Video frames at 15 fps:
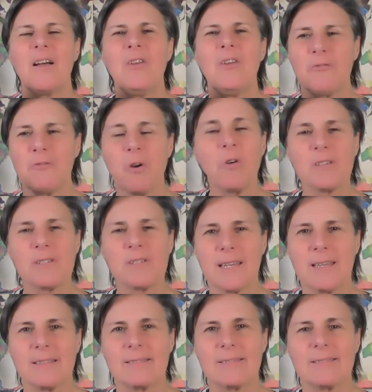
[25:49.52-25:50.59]
you're
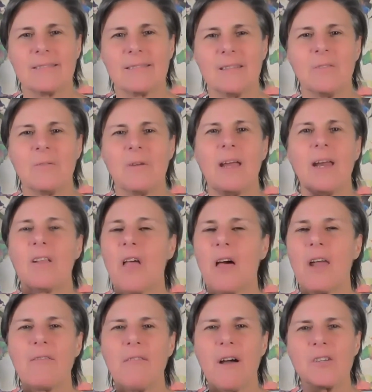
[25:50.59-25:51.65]
focusing right a
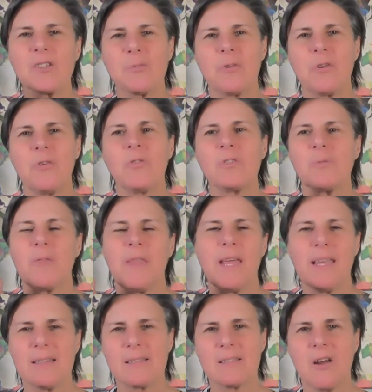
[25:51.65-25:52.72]
lot of entrepreneurs when they
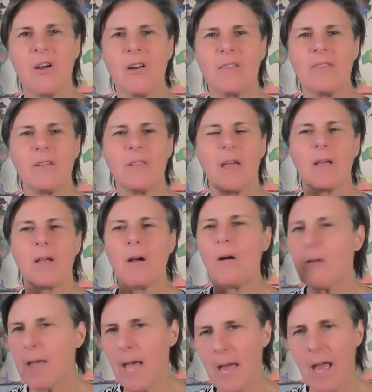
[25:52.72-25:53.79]
get started they're like
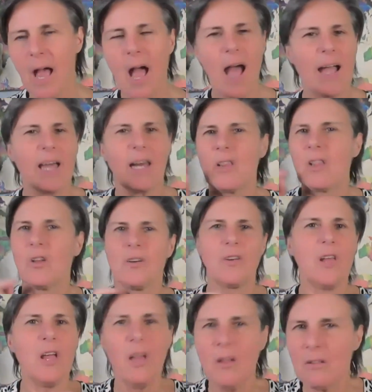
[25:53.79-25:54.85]
okay i got to
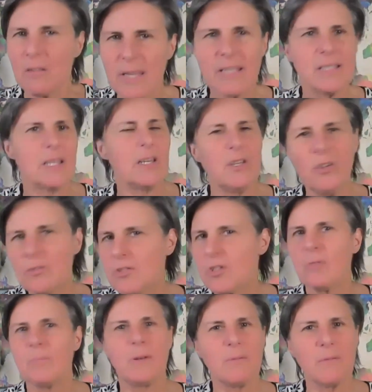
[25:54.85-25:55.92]
learn linkedin and
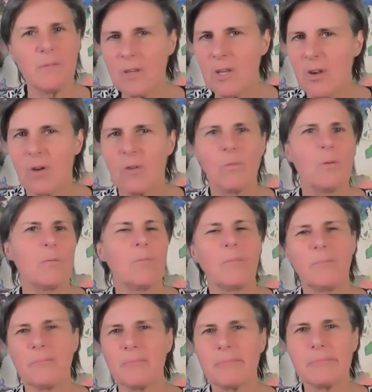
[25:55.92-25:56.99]
youtube and you know
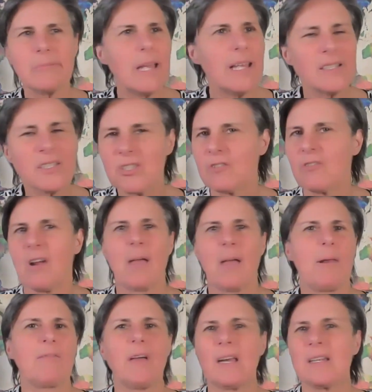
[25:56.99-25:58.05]
instagram
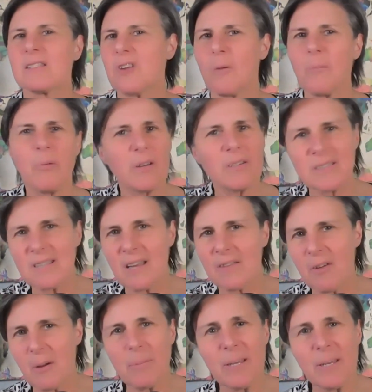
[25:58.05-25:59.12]
and i've got to start putting
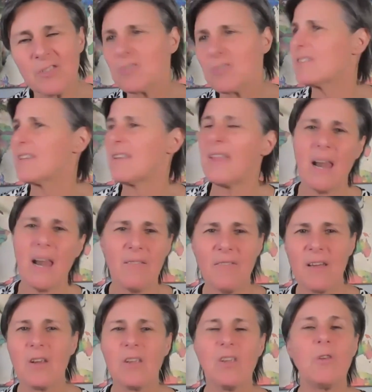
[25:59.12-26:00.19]
stuff on pinterest and then i
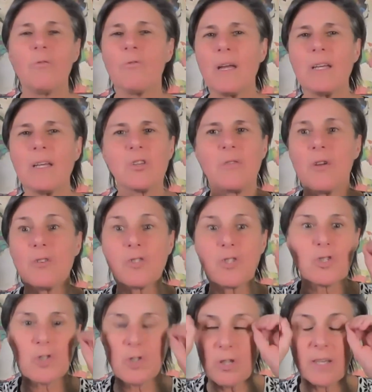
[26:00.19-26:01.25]
find right so they're
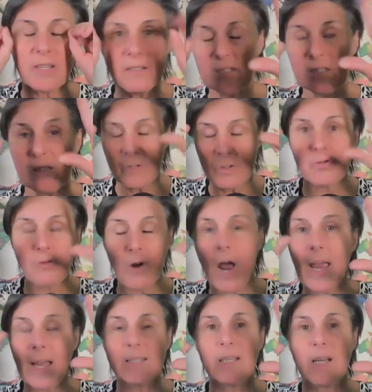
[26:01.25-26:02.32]
just like
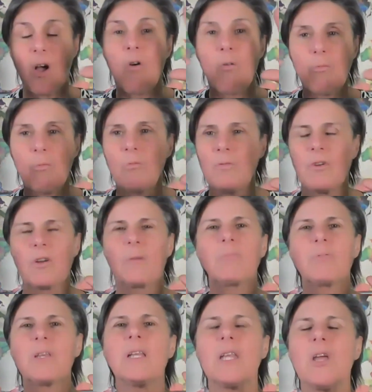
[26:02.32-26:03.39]
trying to they're
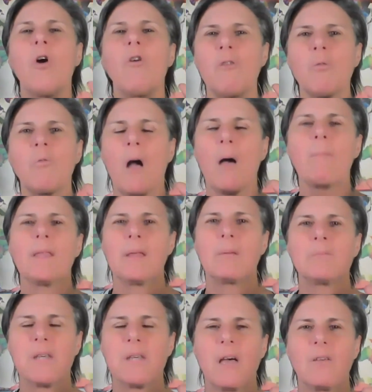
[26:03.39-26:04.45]
completely overwhelming
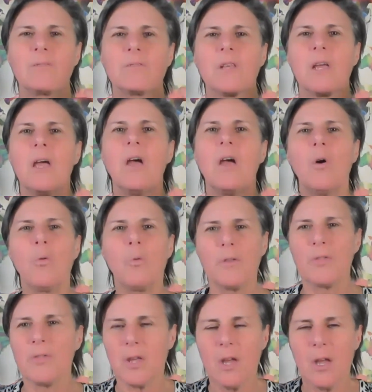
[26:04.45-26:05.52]
themselves
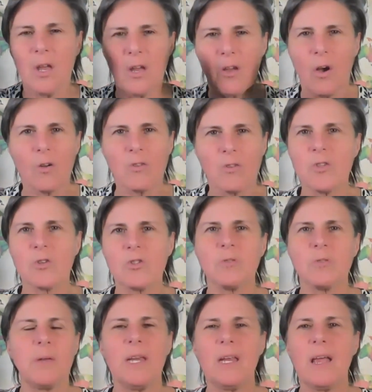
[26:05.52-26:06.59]
with
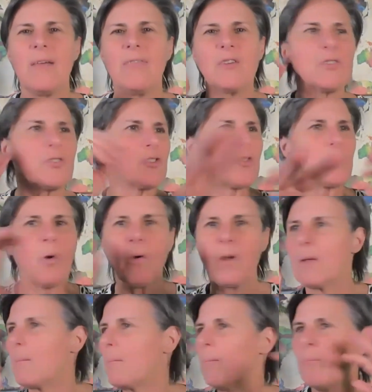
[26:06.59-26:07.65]
social media and they're just
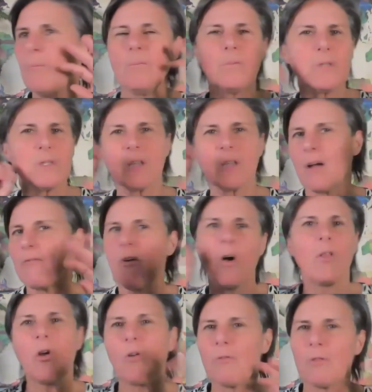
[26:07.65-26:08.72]
throwing stuff
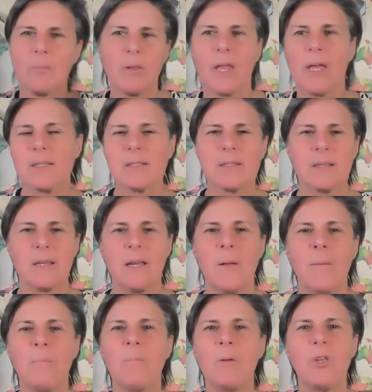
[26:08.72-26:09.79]
all over the place
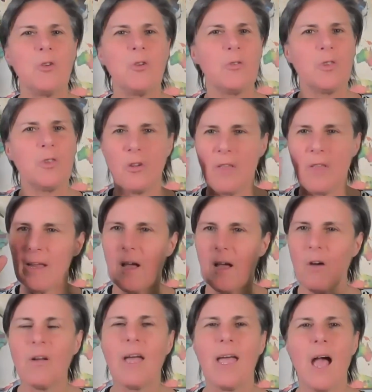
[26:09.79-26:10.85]
but you you're like
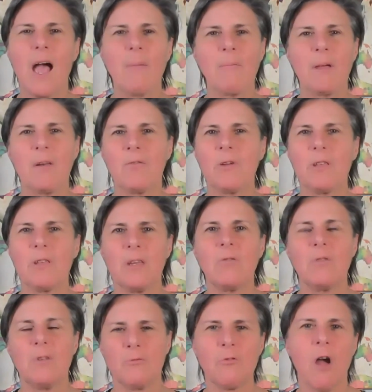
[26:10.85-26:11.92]
okay i'm going to
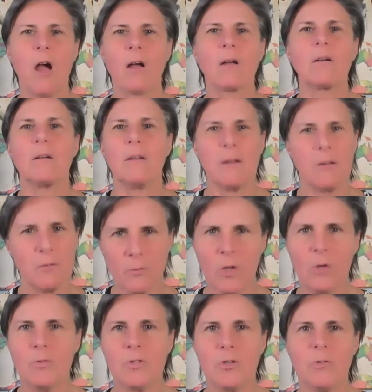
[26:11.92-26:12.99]
really rock
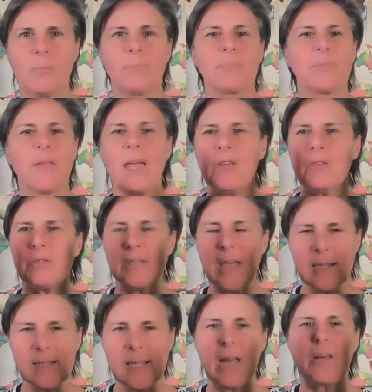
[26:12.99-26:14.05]
youtube and you
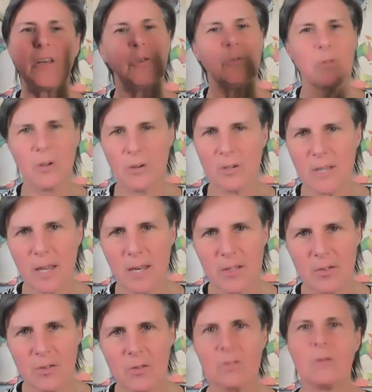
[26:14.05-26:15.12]
sat down and you learned how to
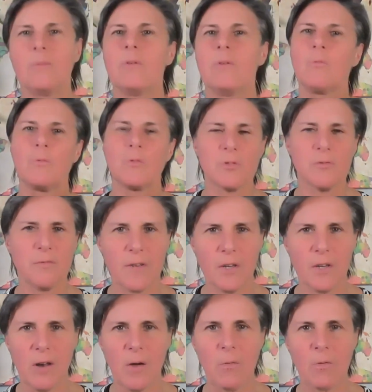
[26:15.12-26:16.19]
do youtube you
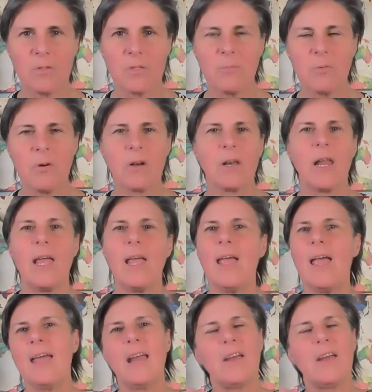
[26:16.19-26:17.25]
figured out what was important
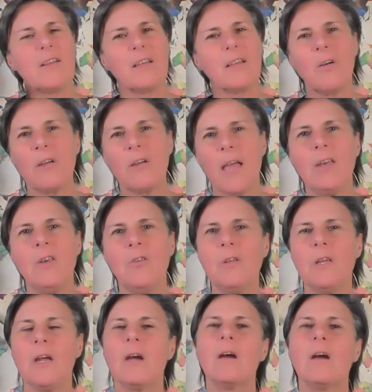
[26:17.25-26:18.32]
and now you're like okay new
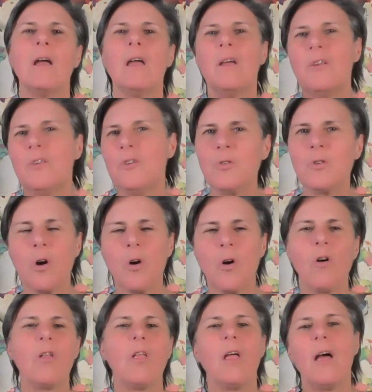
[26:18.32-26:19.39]
year new
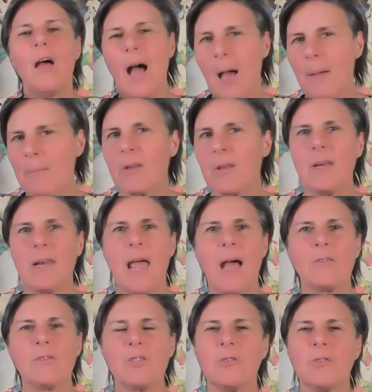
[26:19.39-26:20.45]
goal I'm going to
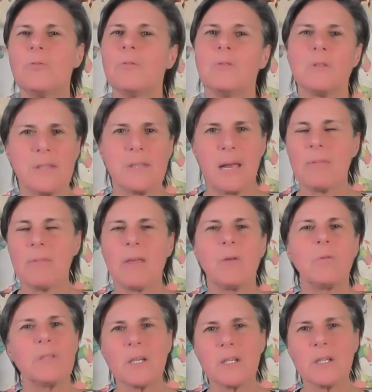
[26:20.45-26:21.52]
now do the same thing
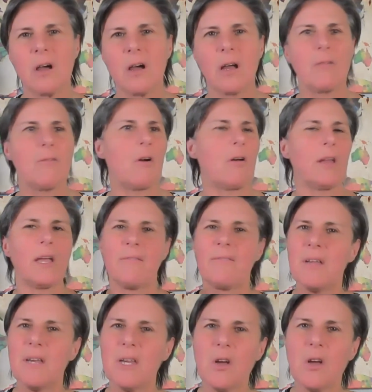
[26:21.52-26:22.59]
with TikTok. I've already got
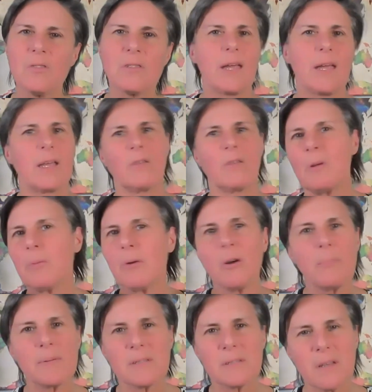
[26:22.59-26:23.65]
videos, I can
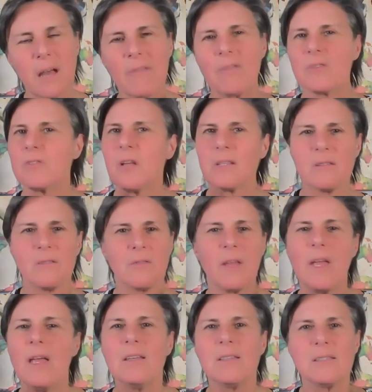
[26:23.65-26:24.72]
repurpose stuff. There's lots of
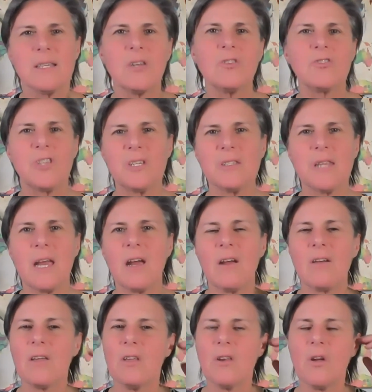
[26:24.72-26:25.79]
synergies
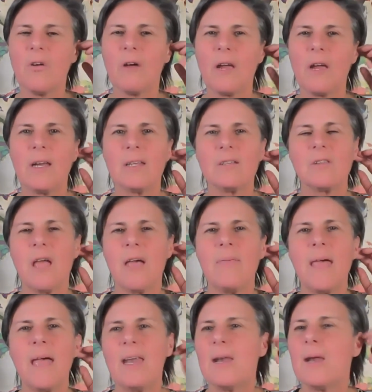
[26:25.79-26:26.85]
there, you know, right?
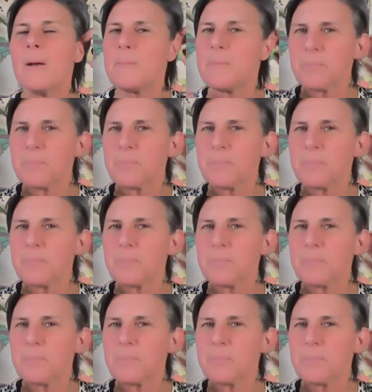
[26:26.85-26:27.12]
And then